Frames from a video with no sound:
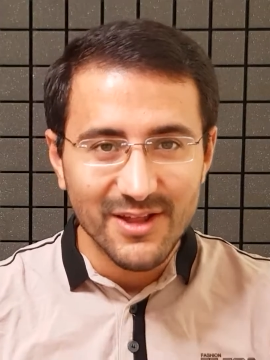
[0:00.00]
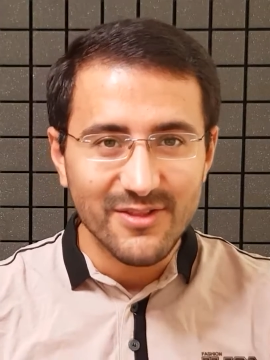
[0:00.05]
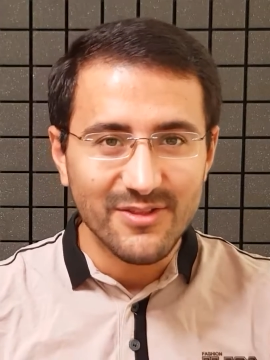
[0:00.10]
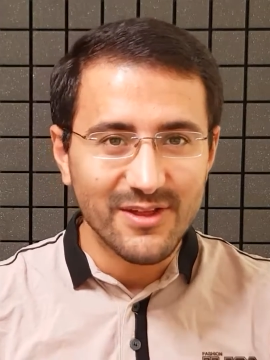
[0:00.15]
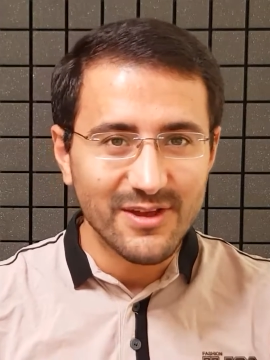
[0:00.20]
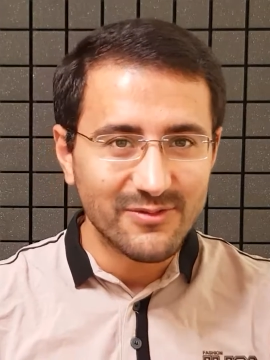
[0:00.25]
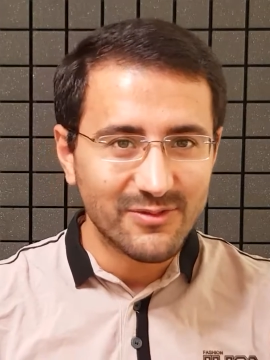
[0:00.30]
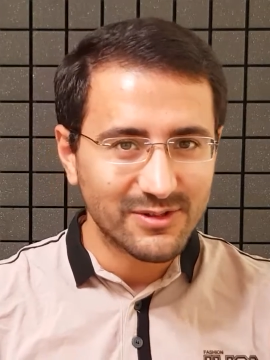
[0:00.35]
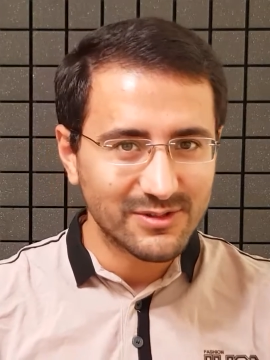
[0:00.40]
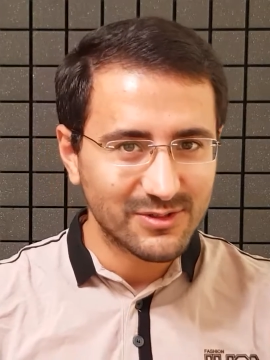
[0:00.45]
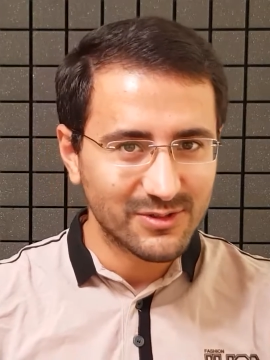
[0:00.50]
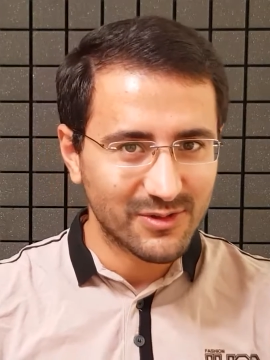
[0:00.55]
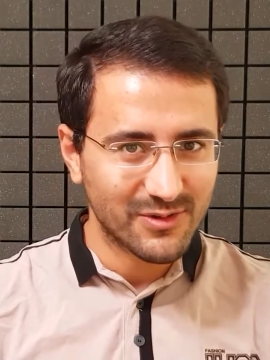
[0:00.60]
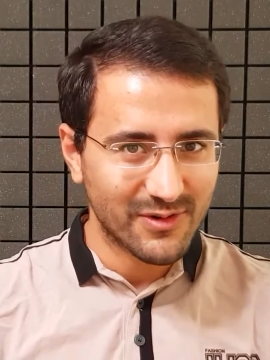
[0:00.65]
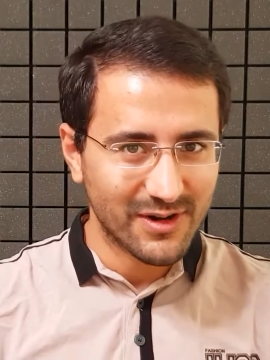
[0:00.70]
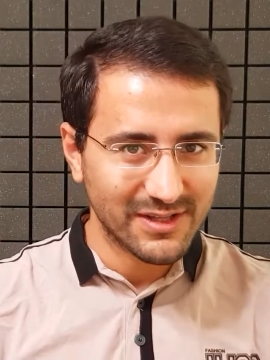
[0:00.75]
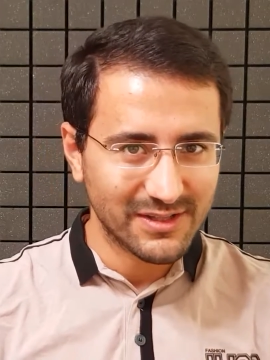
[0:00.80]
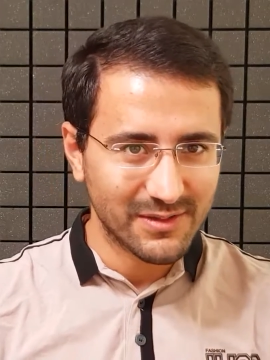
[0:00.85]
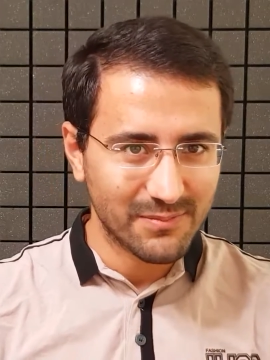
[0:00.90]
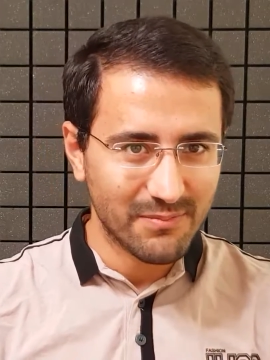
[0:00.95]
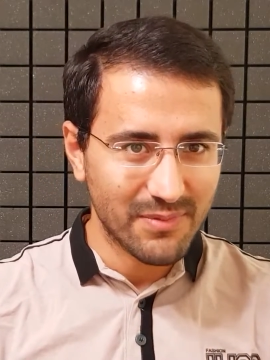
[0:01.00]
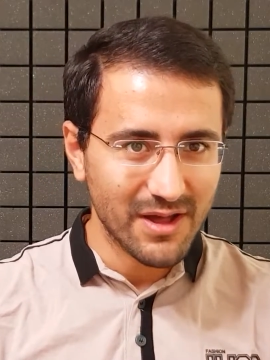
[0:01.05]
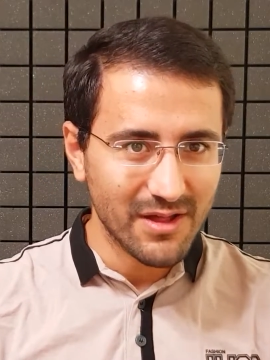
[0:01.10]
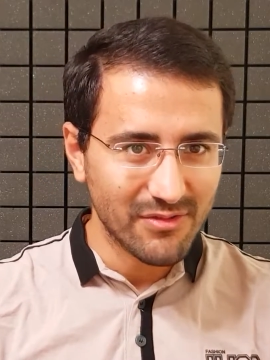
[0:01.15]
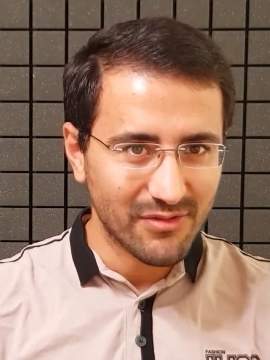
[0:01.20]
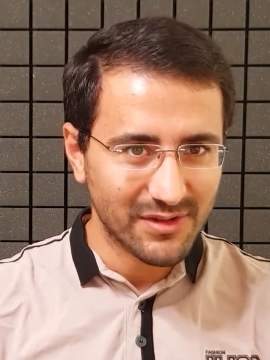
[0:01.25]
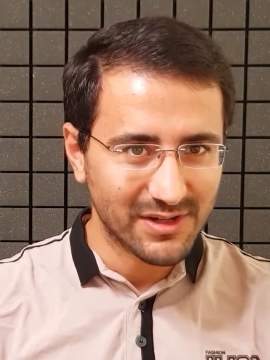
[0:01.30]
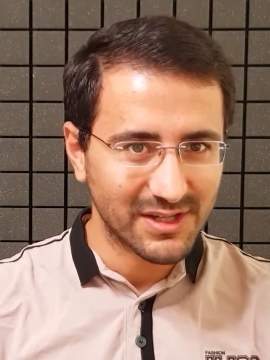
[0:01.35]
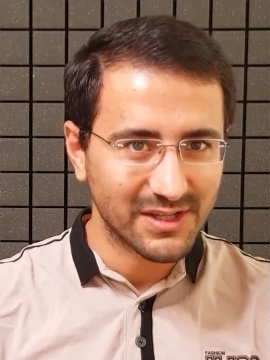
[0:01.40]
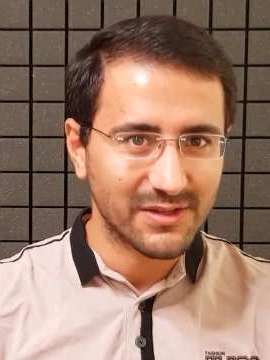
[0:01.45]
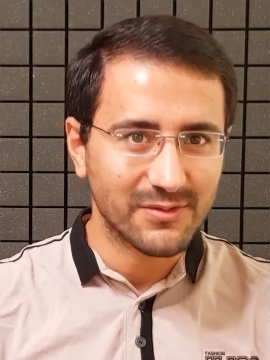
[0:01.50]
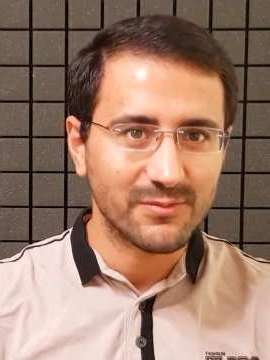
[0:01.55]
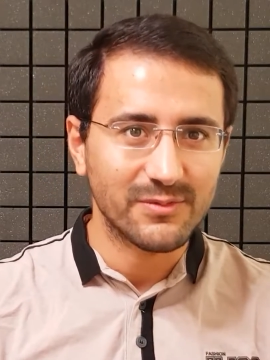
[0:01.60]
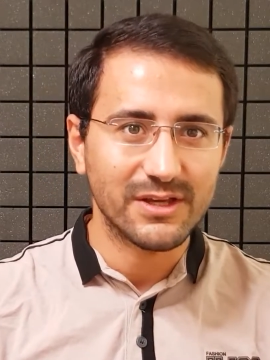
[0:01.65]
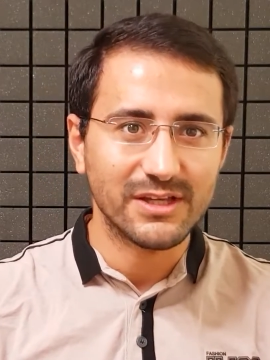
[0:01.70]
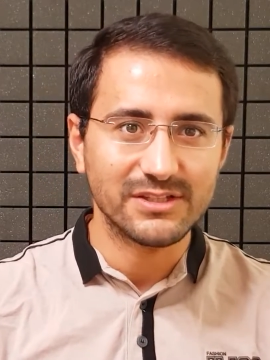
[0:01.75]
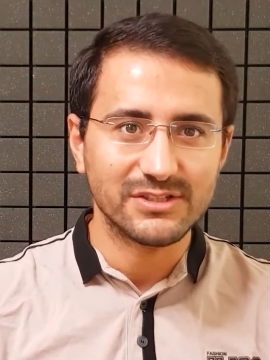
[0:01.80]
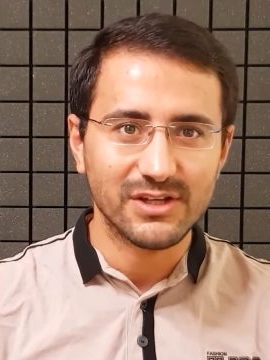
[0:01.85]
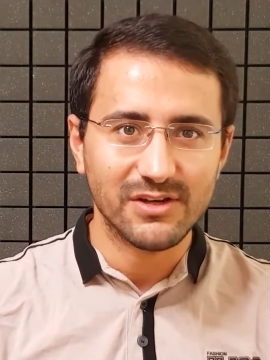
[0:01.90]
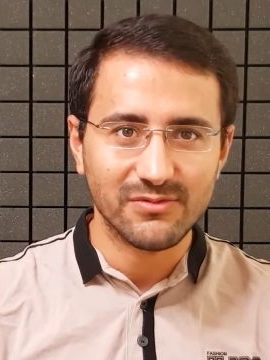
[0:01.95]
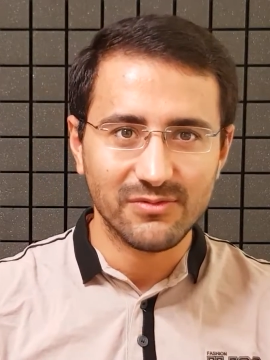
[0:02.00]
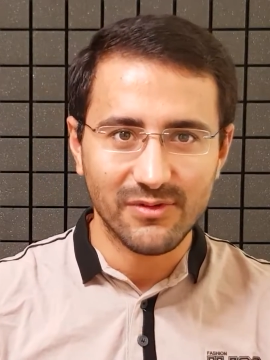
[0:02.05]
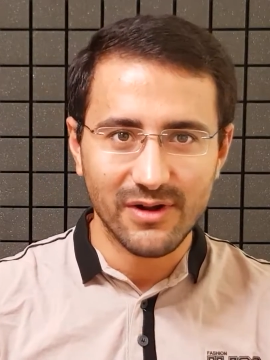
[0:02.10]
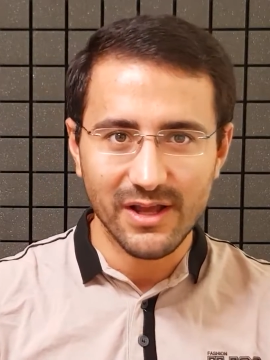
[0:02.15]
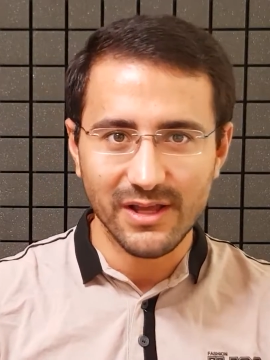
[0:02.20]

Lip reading: They want to create a pathetic image of